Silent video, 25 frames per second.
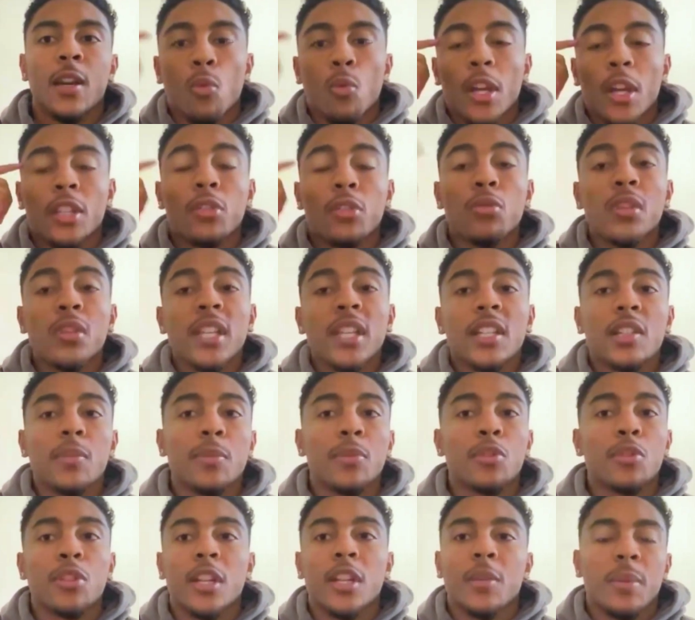what you need to
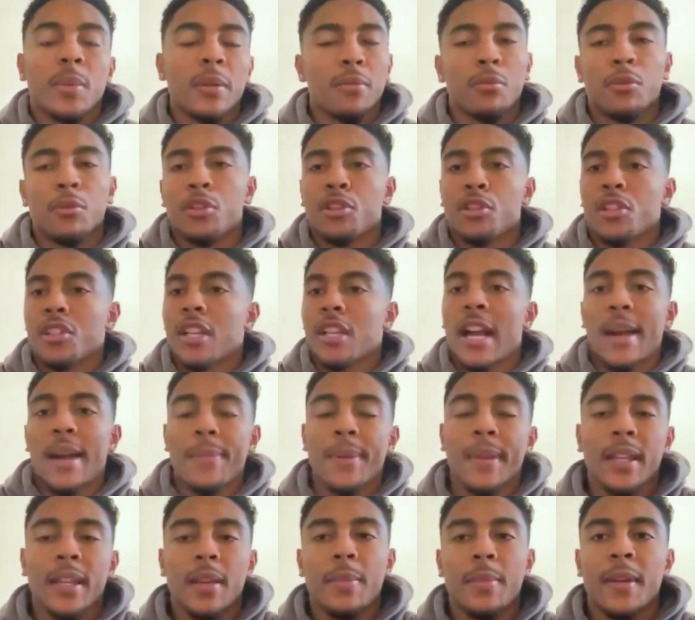portray to people. They're just
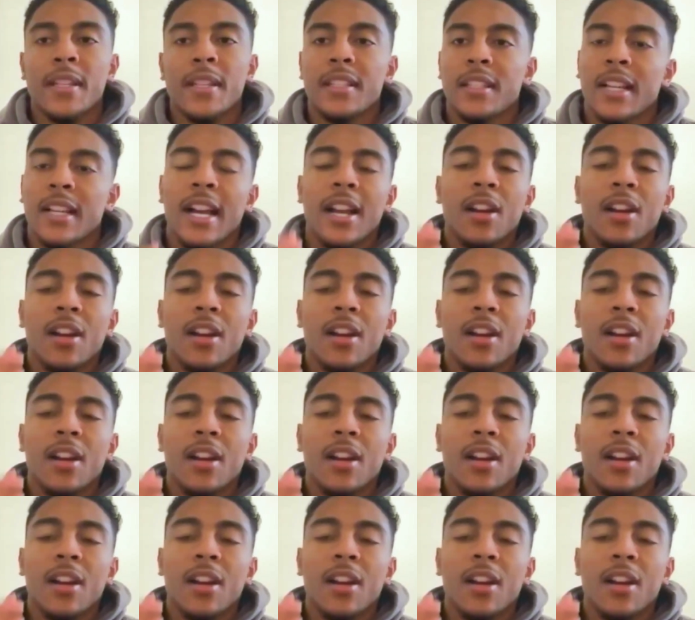copying and pasting.